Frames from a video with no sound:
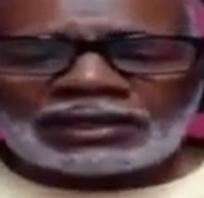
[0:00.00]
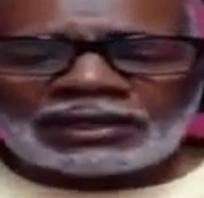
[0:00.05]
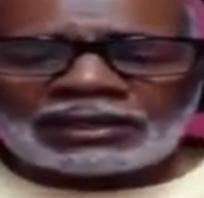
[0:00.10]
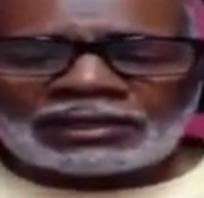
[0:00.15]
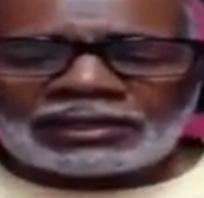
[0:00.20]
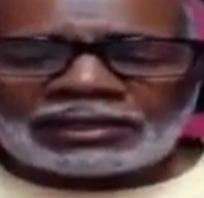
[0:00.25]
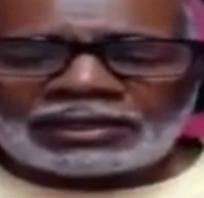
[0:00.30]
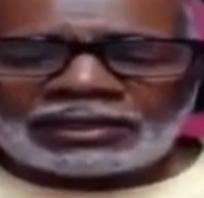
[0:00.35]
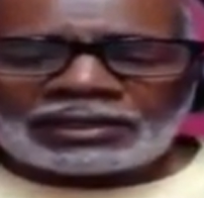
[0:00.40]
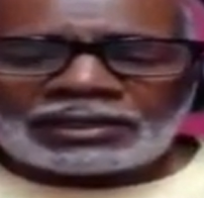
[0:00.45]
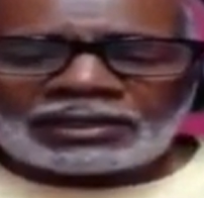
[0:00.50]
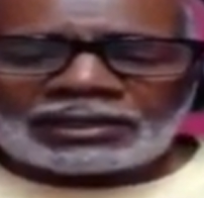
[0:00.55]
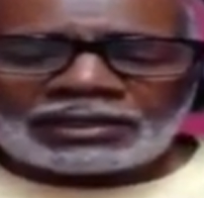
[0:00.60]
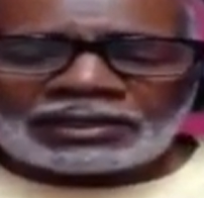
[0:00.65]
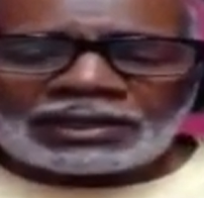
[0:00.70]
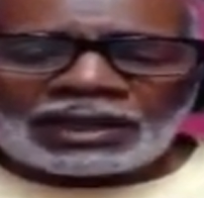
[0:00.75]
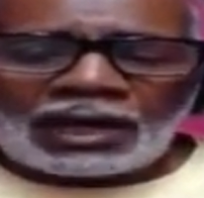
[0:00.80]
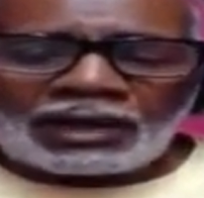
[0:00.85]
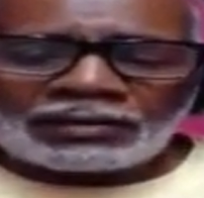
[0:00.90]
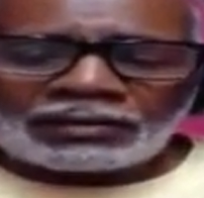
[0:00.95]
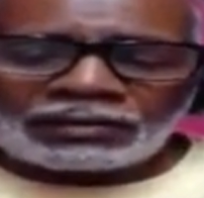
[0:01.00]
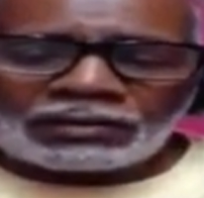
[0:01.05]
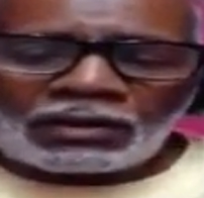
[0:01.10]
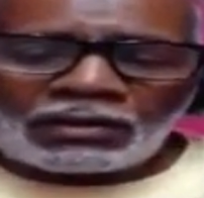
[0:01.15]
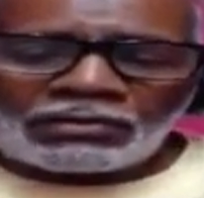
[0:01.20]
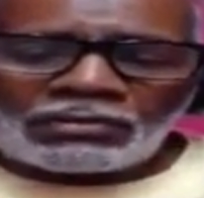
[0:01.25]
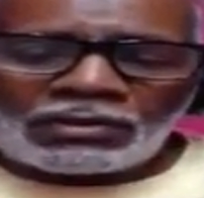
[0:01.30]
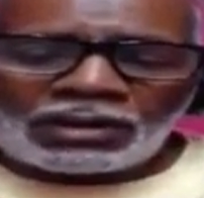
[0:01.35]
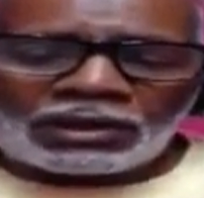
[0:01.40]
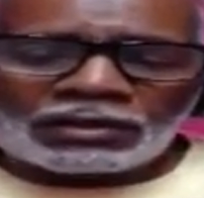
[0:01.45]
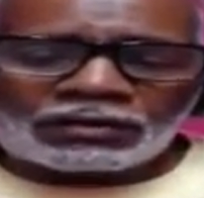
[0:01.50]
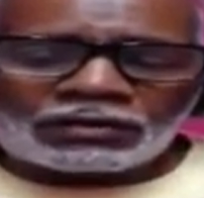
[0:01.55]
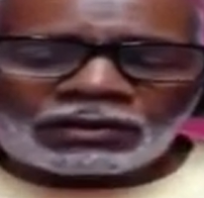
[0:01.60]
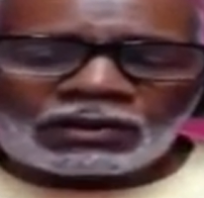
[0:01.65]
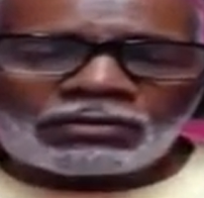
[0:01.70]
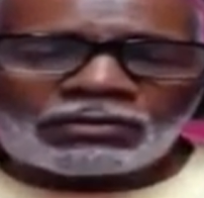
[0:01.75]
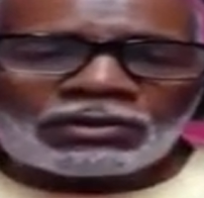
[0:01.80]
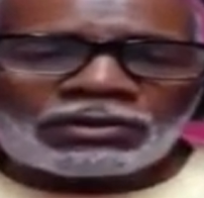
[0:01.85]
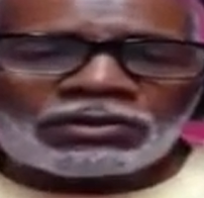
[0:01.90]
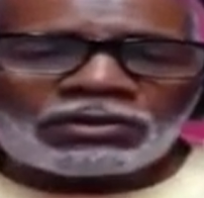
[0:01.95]
and not so much
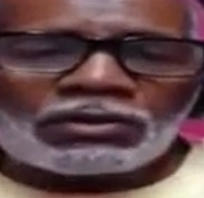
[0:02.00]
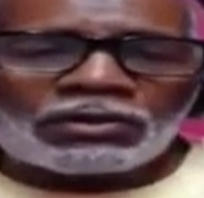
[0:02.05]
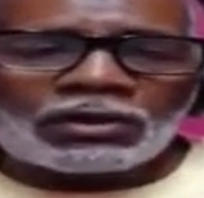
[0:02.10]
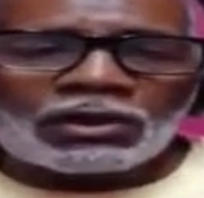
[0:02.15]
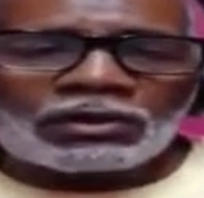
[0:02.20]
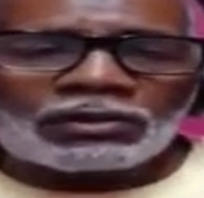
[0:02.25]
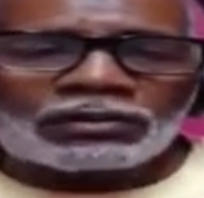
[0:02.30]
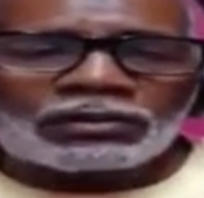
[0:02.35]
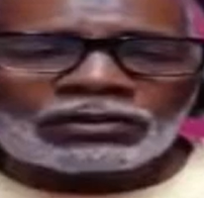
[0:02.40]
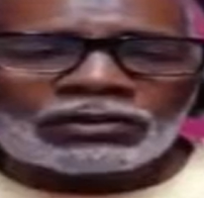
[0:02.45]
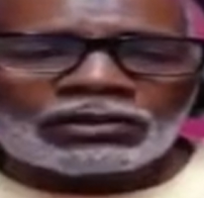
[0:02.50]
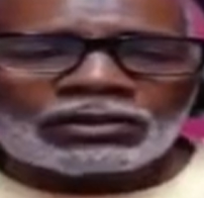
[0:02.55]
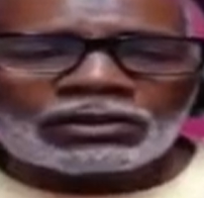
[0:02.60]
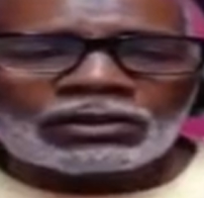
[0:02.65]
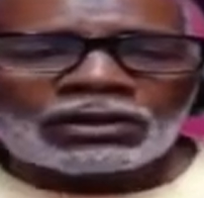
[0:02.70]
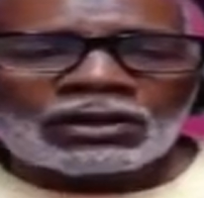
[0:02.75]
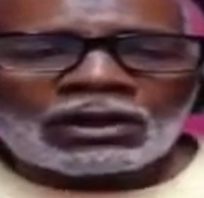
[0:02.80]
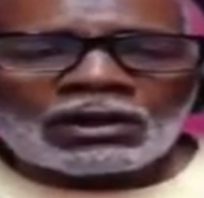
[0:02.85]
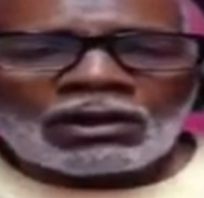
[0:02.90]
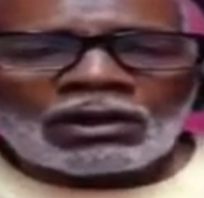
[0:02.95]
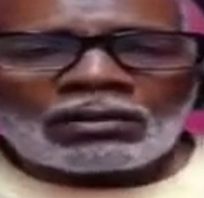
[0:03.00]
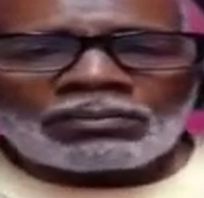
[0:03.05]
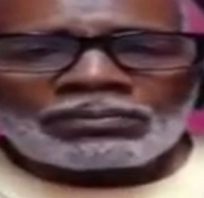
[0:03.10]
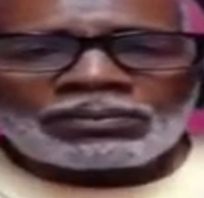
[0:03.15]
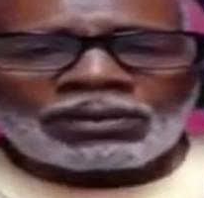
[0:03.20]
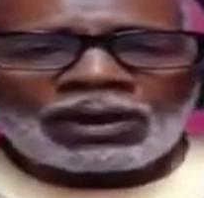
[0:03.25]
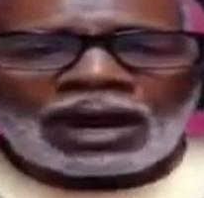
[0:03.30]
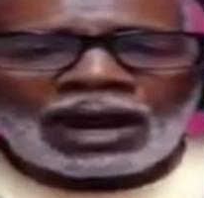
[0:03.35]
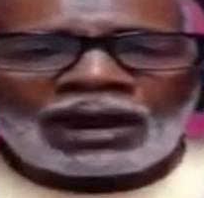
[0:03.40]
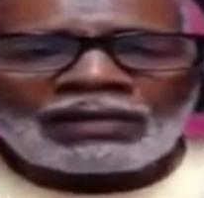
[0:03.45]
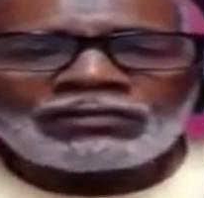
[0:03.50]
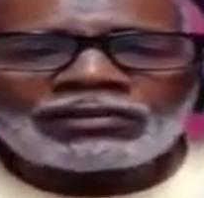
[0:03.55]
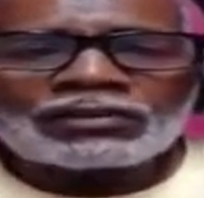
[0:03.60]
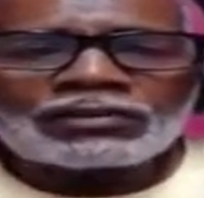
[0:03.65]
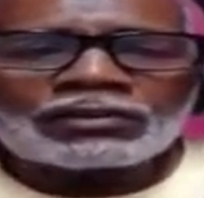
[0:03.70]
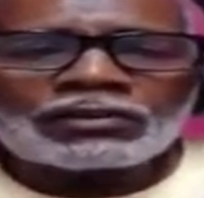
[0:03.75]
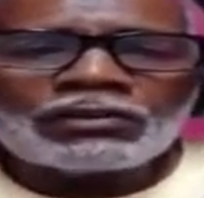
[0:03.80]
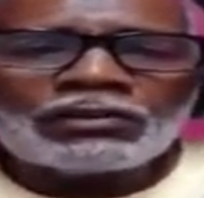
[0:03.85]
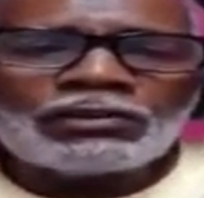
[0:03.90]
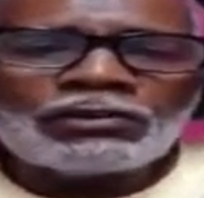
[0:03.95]
so when you go to a private
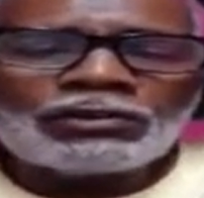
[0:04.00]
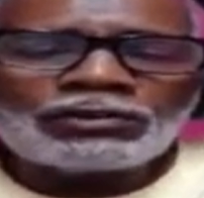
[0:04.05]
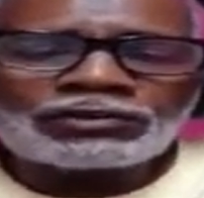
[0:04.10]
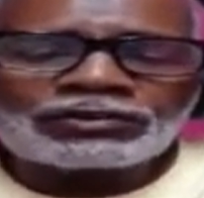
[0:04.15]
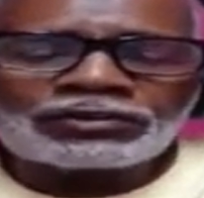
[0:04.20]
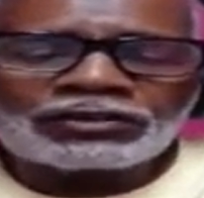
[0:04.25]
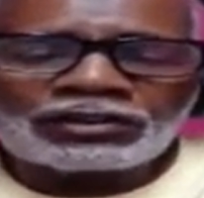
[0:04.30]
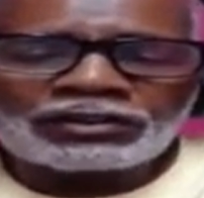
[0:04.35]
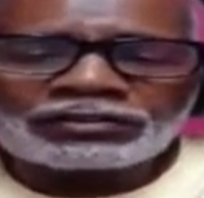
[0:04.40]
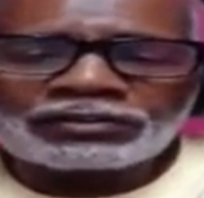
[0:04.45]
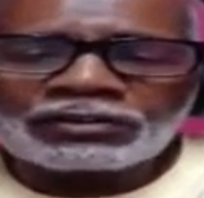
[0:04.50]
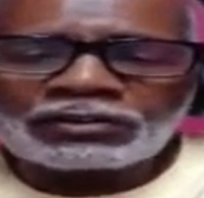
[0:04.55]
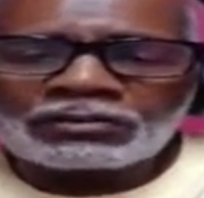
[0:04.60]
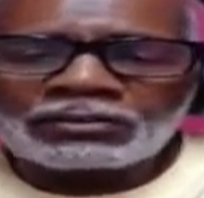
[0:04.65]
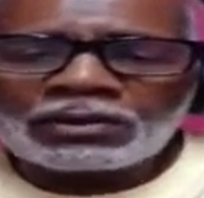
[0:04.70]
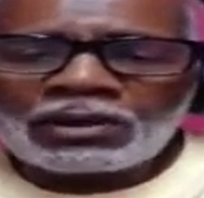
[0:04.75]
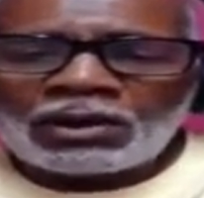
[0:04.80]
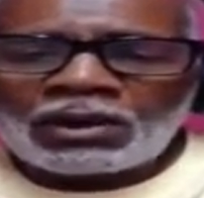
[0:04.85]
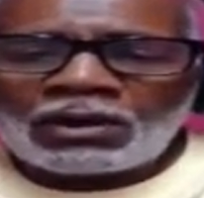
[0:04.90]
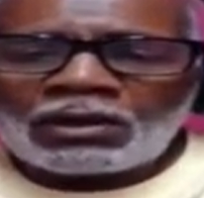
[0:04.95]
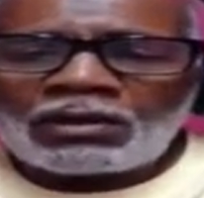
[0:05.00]
school system